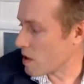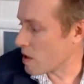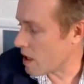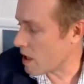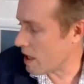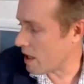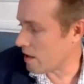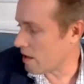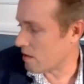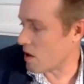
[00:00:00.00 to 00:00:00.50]

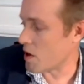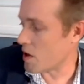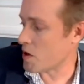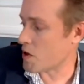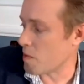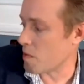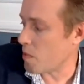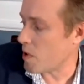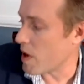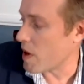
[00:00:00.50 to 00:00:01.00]
uh,
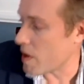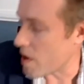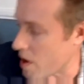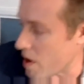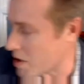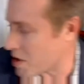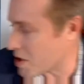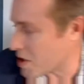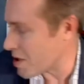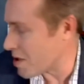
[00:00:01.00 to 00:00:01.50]
large in part
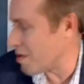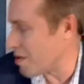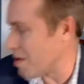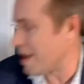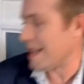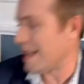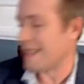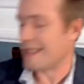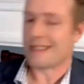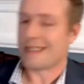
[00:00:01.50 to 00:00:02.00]
also
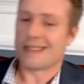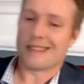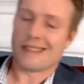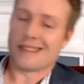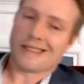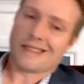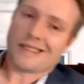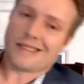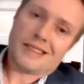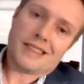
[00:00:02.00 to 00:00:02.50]
uh,
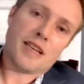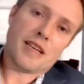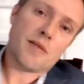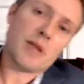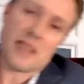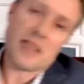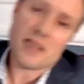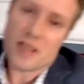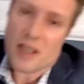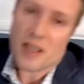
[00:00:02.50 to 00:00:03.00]

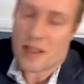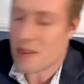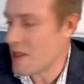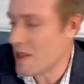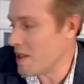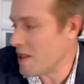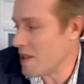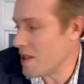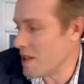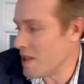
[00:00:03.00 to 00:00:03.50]
Damian
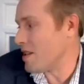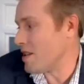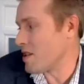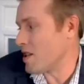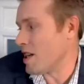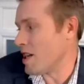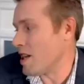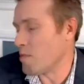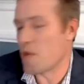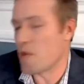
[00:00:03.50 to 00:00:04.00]
Douglas and his
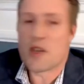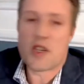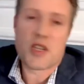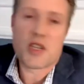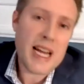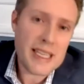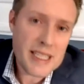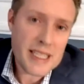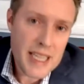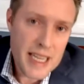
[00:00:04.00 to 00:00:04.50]
uh, Bridge
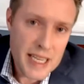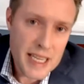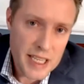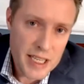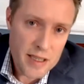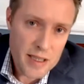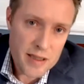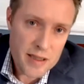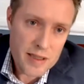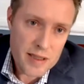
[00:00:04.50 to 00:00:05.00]
Not
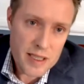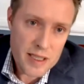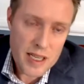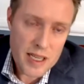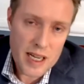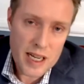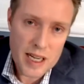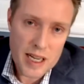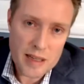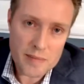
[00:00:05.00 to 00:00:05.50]
Taken
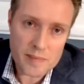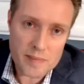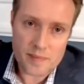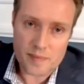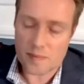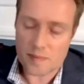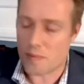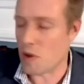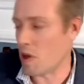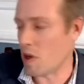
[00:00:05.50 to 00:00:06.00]
um,
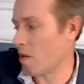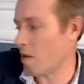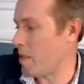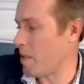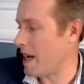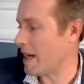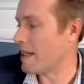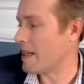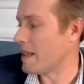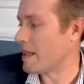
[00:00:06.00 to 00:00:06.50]
book
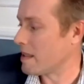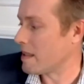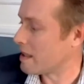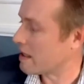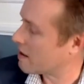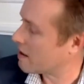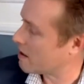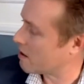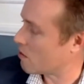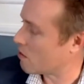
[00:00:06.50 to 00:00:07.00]
back in,
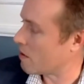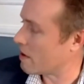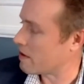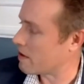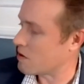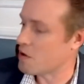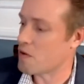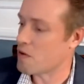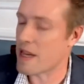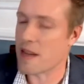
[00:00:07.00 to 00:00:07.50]
I think, what about
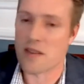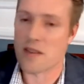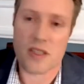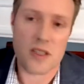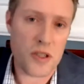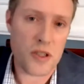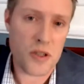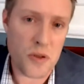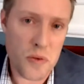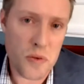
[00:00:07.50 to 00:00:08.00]

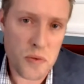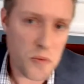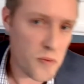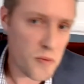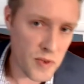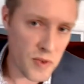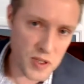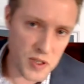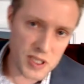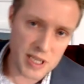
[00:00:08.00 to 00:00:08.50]
2002,
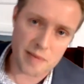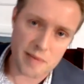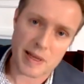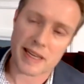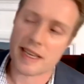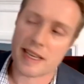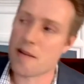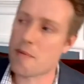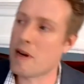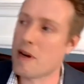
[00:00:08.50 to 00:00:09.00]
first time
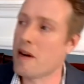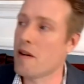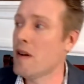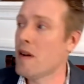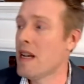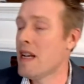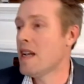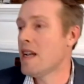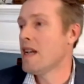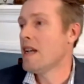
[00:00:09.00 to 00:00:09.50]
that came out.
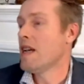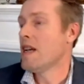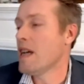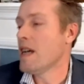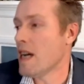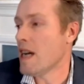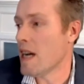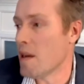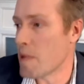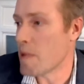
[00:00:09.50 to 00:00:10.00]

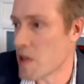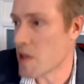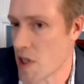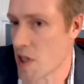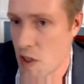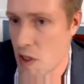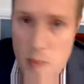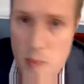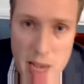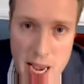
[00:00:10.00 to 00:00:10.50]
Uh, he's
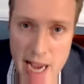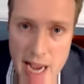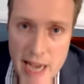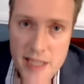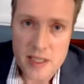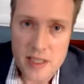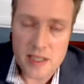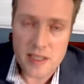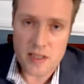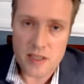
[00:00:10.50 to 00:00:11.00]
since
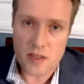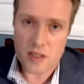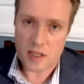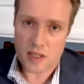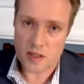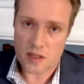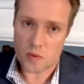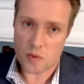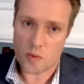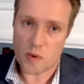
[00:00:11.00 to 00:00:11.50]
passed. His
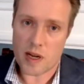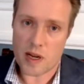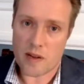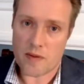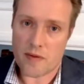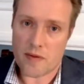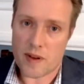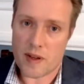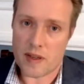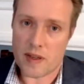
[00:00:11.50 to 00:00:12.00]
his
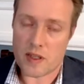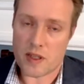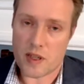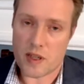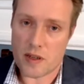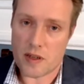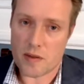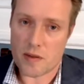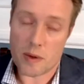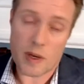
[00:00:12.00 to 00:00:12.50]
wife has
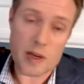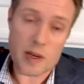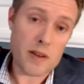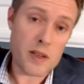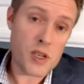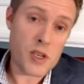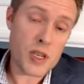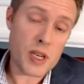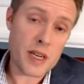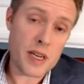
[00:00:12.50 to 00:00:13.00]
uh, widow
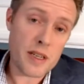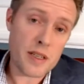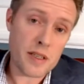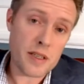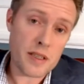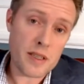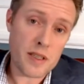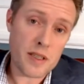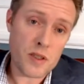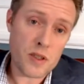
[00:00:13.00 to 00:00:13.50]
has
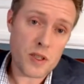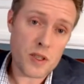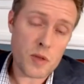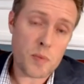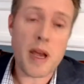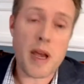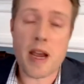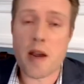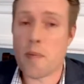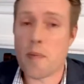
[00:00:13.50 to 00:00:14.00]
shared his, his
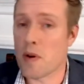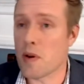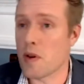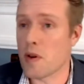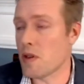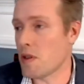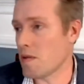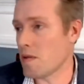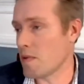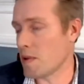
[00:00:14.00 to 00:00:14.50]

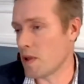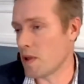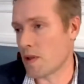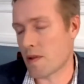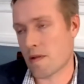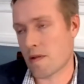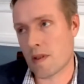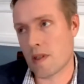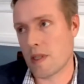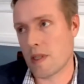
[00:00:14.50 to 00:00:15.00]
papers,
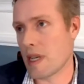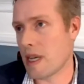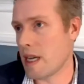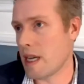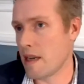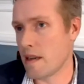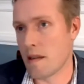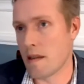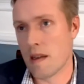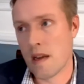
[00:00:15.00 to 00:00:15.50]
which
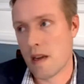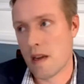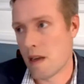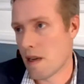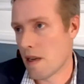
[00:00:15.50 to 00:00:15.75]
contain,